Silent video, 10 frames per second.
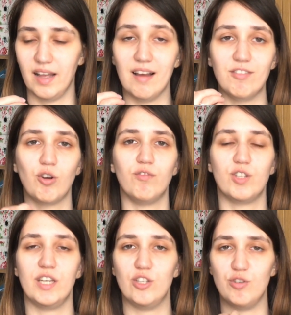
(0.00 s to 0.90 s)
have a
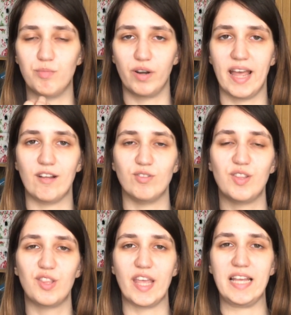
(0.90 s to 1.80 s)
conversation, you pronounce
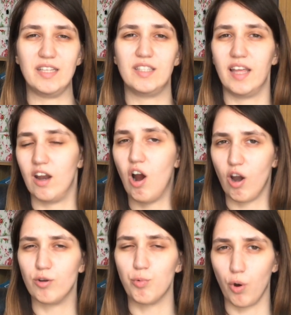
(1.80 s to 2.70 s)
things that
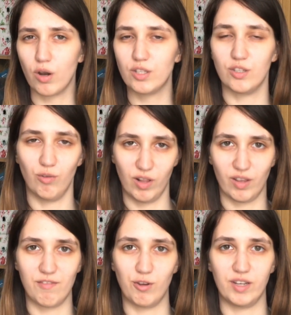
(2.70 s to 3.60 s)
aren't words. So I'll
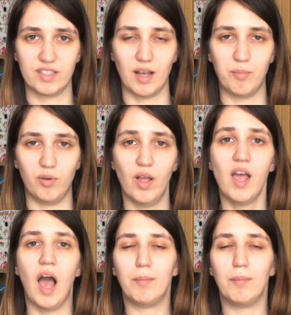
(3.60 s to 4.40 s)
give you an example.